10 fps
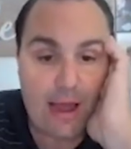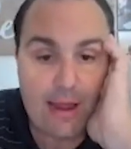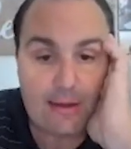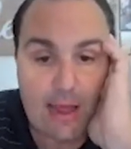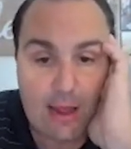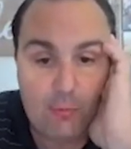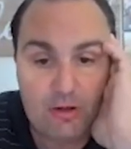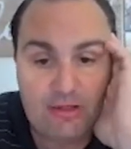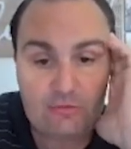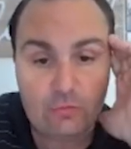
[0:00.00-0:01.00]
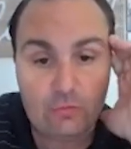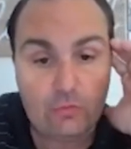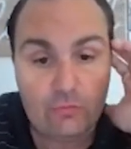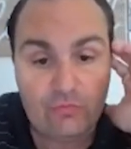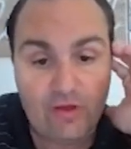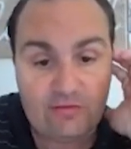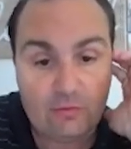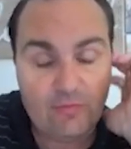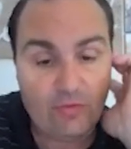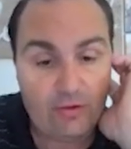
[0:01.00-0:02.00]
I wouldn't get too fancy
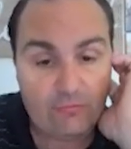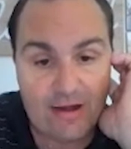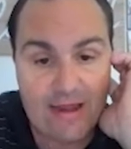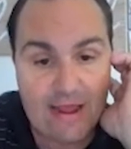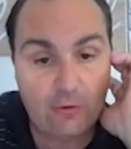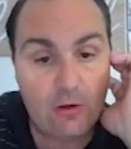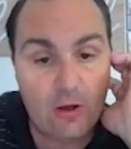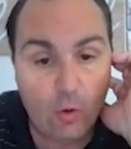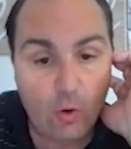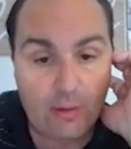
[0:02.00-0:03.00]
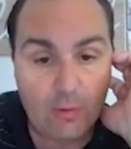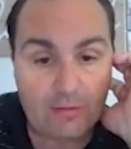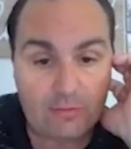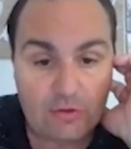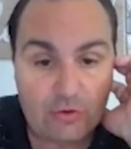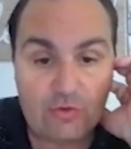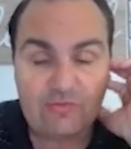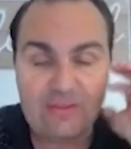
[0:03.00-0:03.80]
with it. Right now, all I want them to do is